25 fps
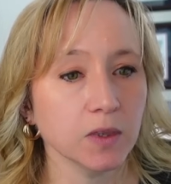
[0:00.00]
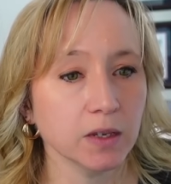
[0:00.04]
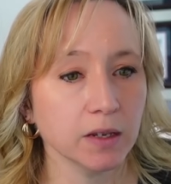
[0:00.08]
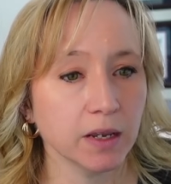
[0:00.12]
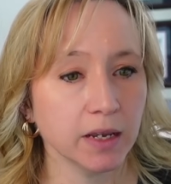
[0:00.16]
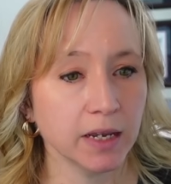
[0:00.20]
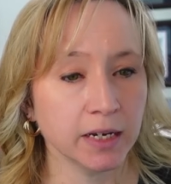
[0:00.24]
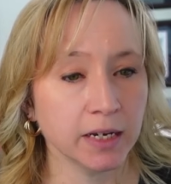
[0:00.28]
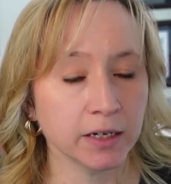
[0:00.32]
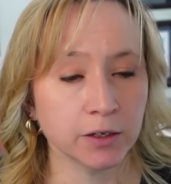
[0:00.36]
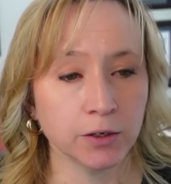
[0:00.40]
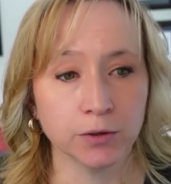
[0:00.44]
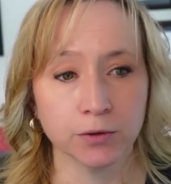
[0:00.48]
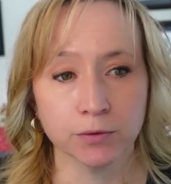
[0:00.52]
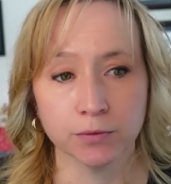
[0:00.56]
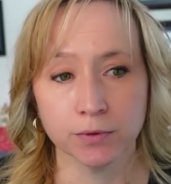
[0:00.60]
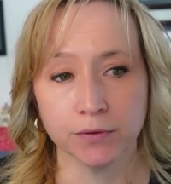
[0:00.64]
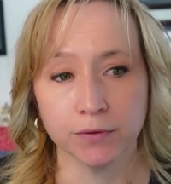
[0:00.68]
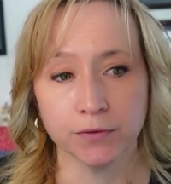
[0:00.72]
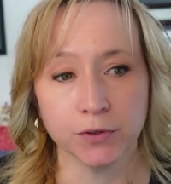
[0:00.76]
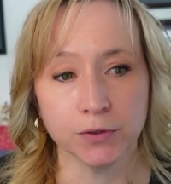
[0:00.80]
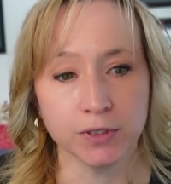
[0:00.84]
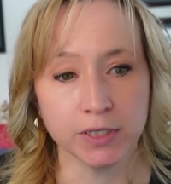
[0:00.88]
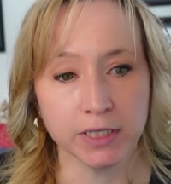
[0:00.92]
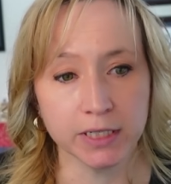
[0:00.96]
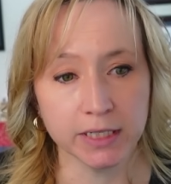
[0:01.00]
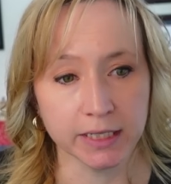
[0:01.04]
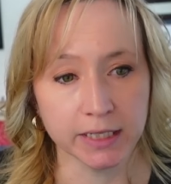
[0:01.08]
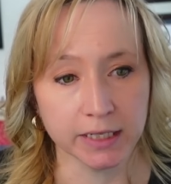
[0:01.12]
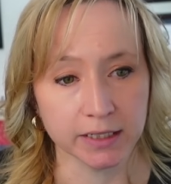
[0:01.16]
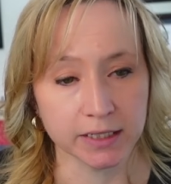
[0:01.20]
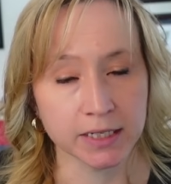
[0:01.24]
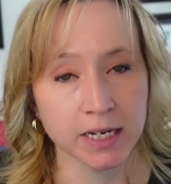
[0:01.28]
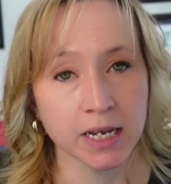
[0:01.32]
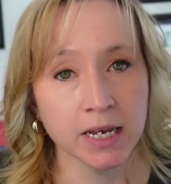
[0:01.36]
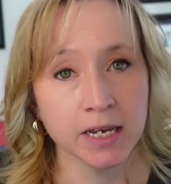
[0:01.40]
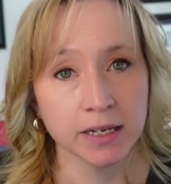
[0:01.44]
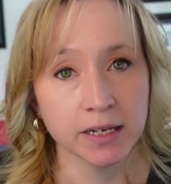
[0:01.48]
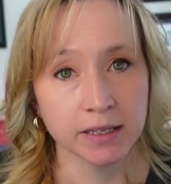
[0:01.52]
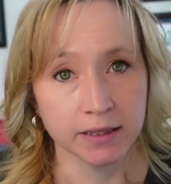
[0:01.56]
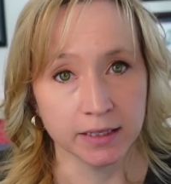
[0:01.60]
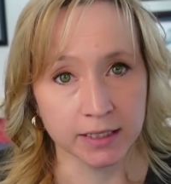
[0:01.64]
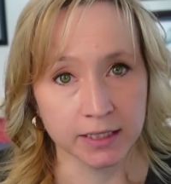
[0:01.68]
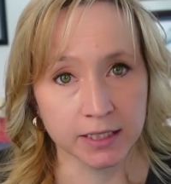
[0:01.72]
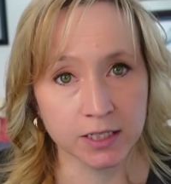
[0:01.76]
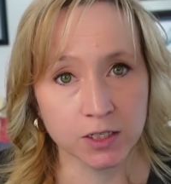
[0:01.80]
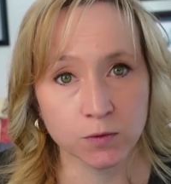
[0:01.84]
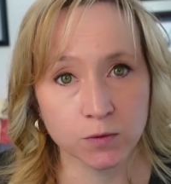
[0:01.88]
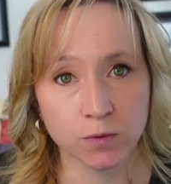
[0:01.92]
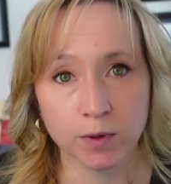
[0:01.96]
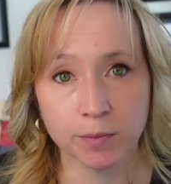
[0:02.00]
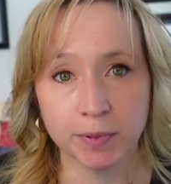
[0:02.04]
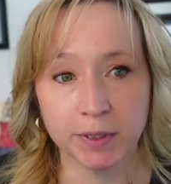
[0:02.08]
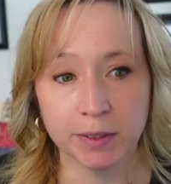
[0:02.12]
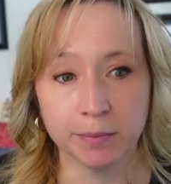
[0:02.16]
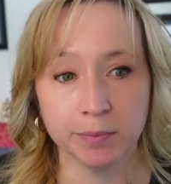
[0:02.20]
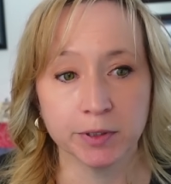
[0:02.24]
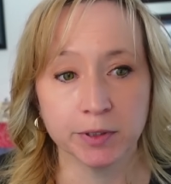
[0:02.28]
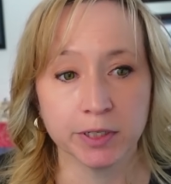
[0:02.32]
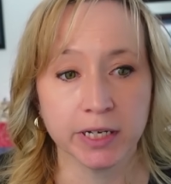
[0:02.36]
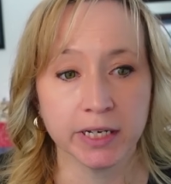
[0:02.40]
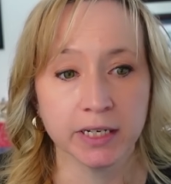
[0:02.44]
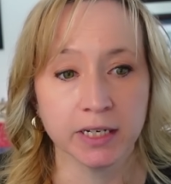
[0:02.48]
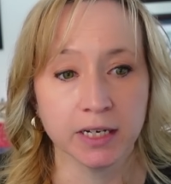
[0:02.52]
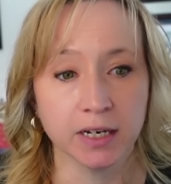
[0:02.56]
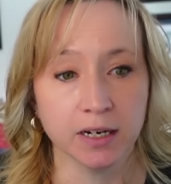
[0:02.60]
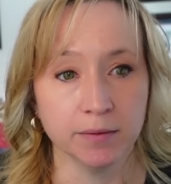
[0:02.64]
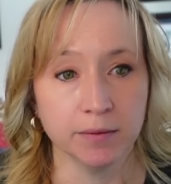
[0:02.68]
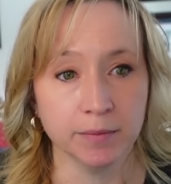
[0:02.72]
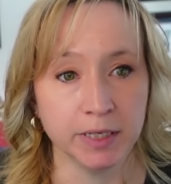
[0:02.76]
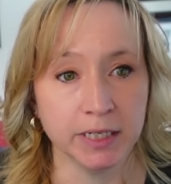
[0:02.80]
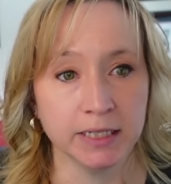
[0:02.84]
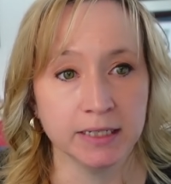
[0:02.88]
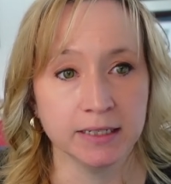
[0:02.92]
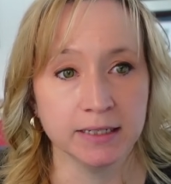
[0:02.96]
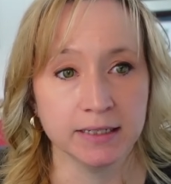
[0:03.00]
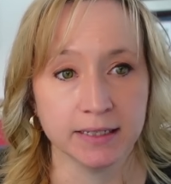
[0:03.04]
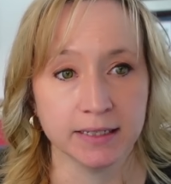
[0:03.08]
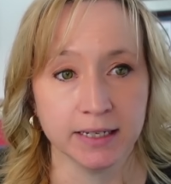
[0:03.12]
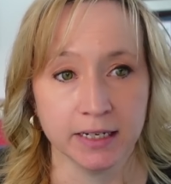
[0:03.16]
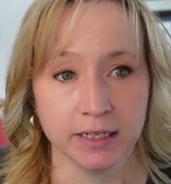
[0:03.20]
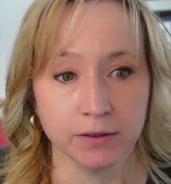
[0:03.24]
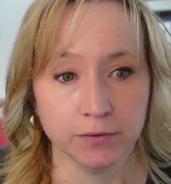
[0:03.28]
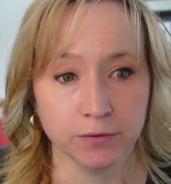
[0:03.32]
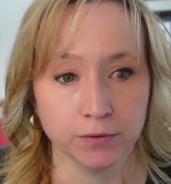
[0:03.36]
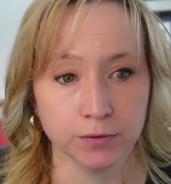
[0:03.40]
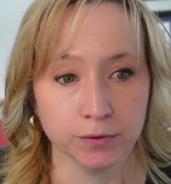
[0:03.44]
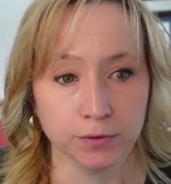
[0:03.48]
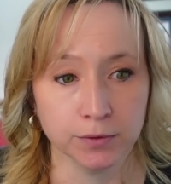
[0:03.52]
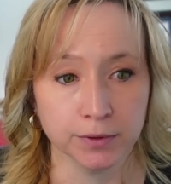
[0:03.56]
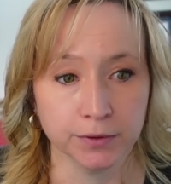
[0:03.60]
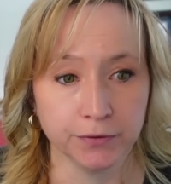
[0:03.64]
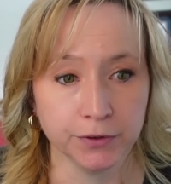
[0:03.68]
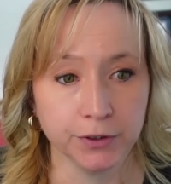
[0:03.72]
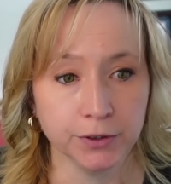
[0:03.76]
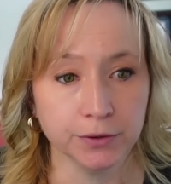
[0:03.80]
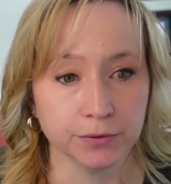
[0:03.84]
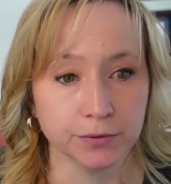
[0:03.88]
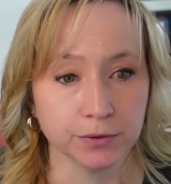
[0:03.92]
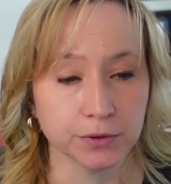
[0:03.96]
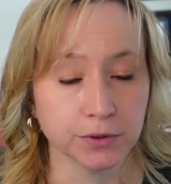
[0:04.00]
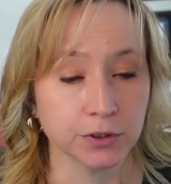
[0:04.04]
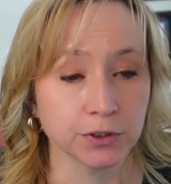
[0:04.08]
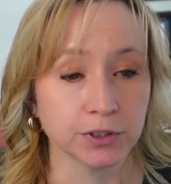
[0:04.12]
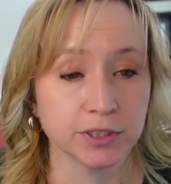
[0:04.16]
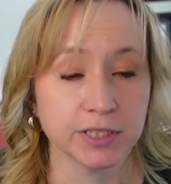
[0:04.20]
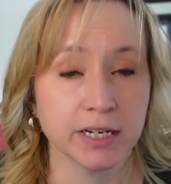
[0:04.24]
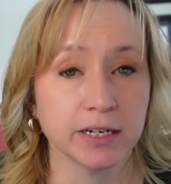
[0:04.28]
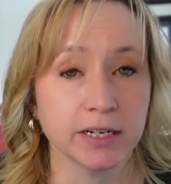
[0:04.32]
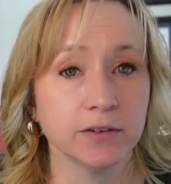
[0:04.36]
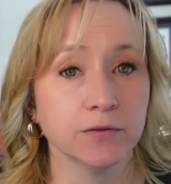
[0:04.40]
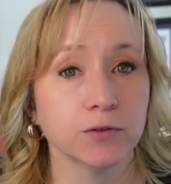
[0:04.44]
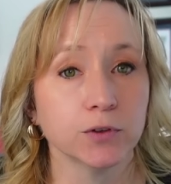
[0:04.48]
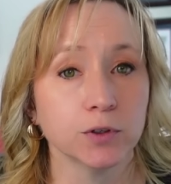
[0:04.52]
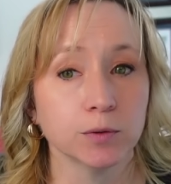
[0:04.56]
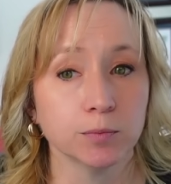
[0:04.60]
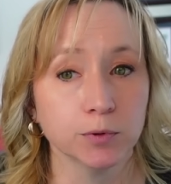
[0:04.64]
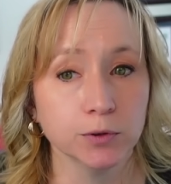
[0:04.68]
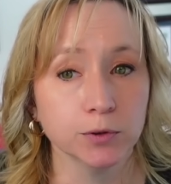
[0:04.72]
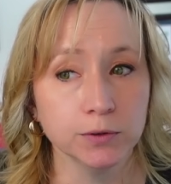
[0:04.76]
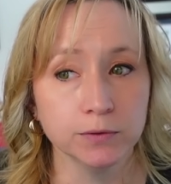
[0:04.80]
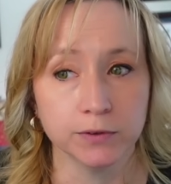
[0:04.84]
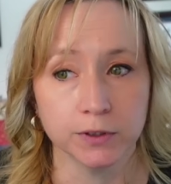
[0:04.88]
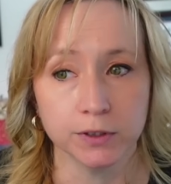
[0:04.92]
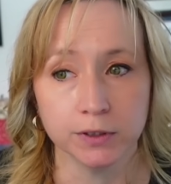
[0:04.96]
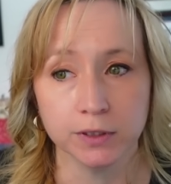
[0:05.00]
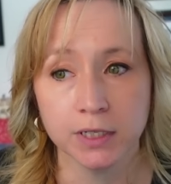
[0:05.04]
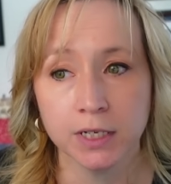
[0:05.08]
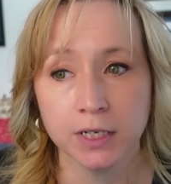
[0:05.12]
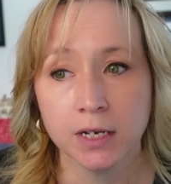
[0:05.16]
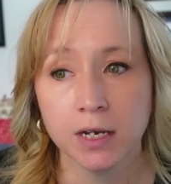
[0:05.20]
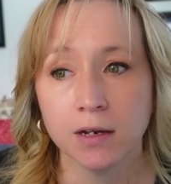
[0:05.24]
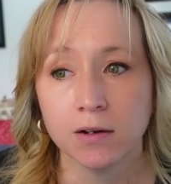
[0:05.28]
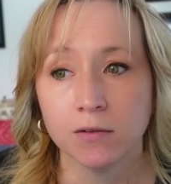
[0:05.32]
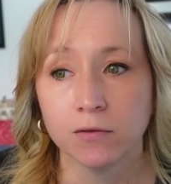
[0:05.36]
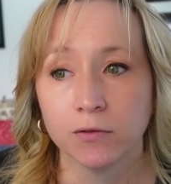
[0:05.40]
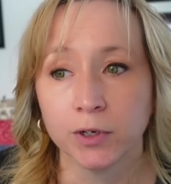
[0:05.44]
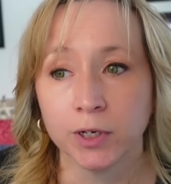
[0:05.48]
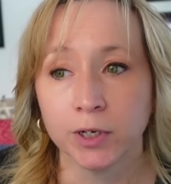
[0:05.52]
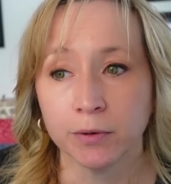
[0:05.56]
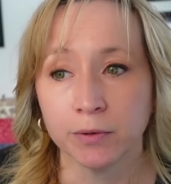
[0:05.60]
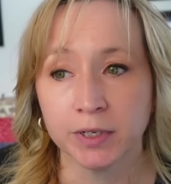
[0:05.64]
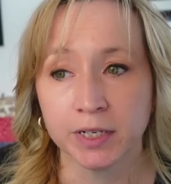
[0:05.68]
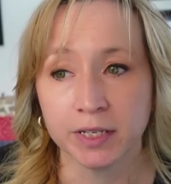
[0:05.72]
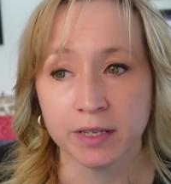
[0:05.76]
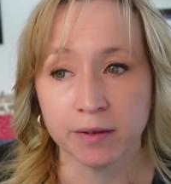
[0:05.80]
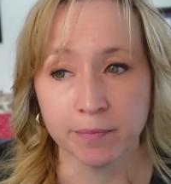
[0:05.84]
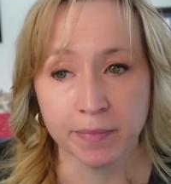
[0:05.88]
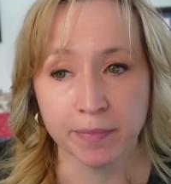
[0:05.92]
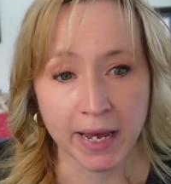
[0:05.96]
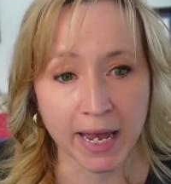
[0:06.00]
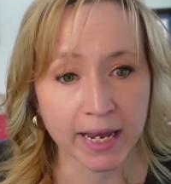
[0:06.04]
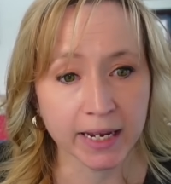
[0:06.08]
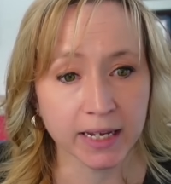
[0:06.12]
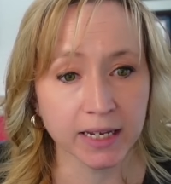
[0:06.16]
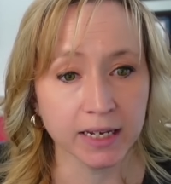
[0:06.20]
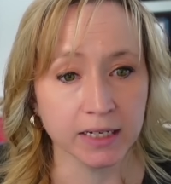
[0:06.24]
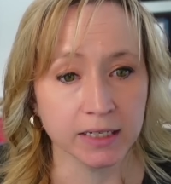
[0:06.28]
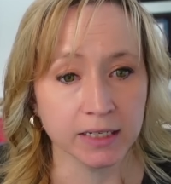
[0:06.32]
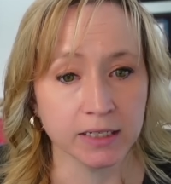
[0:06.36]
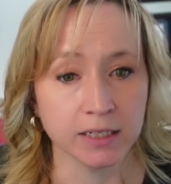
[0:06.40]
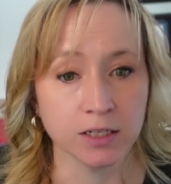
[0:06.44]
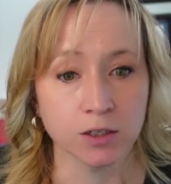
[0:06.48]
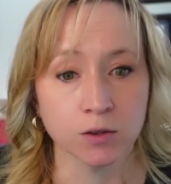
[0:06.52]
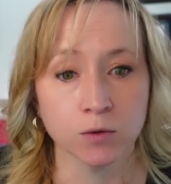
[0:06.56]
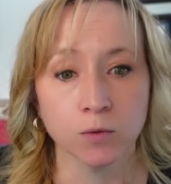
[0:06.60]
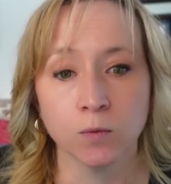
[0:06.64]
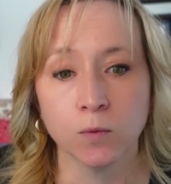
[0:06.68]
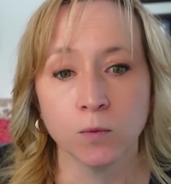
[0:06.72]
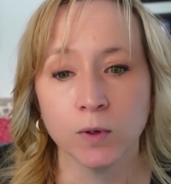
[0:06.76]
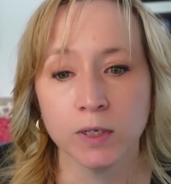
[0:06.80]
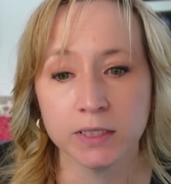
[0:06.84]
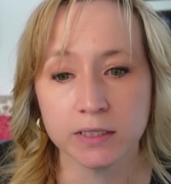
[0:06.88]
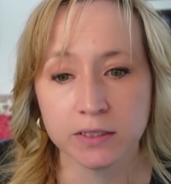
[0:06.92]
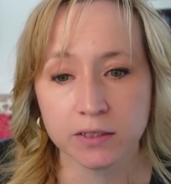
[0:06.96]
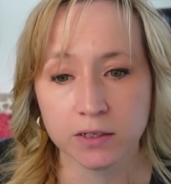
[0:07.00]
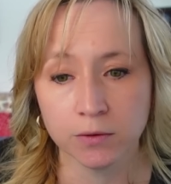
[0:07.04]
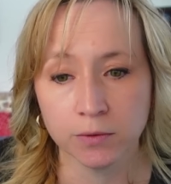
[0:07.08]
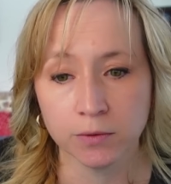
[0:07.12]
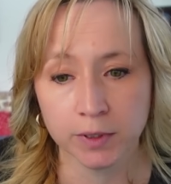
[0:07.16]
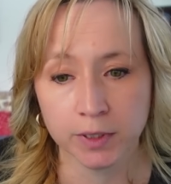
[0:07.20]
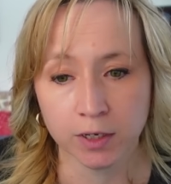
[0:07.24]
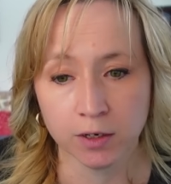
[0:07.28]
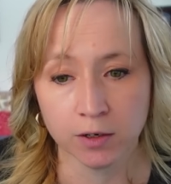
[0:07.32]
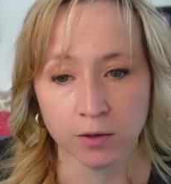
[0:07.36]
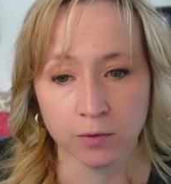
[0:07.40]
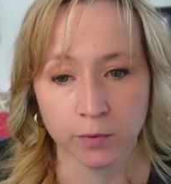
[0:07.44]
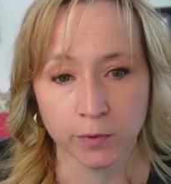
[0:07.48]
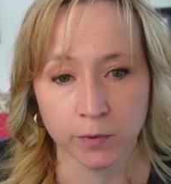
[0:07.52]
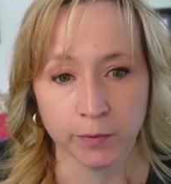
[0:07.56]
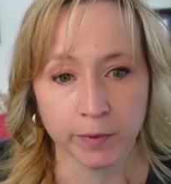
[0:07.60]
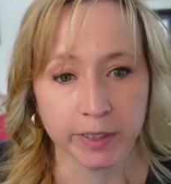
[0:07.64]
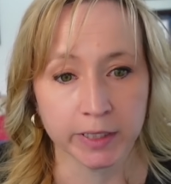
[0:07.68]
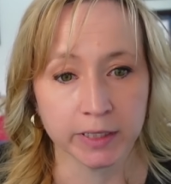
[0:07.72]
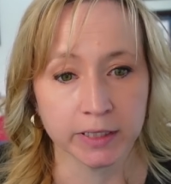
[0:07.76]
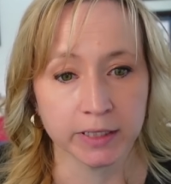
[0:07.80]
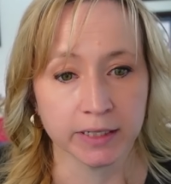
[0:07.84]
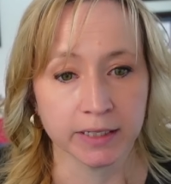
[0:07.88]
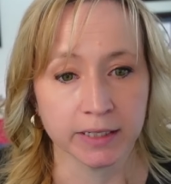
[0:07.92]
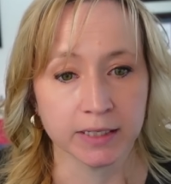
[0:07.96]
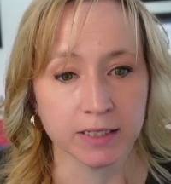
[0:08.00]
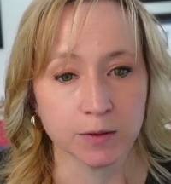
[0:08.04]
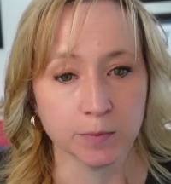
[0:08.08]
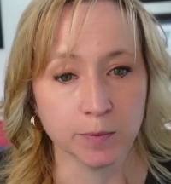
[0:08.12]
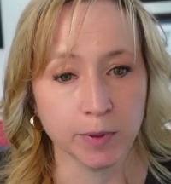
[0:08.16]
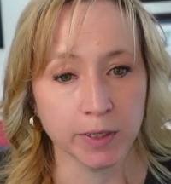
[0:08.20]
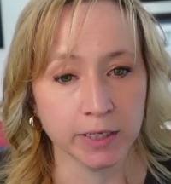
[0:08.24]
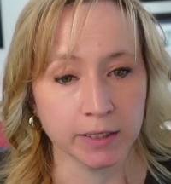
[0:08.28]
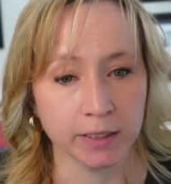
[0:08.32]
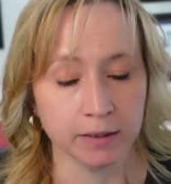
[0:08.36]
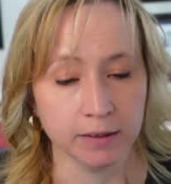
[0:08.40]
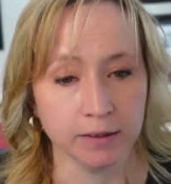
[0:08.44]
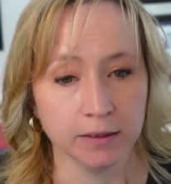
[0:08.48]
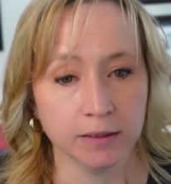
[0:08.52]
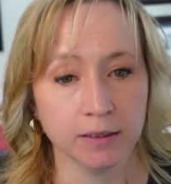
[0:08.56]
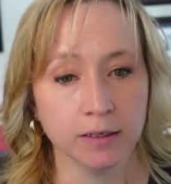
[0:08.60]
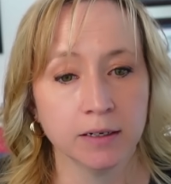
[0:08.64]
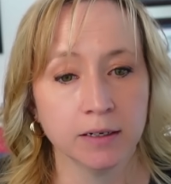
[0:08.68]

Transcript: and go to review details. This is where people can come in and send it for review or send it for approval. If we go into the back end here, what's going on when we click this button?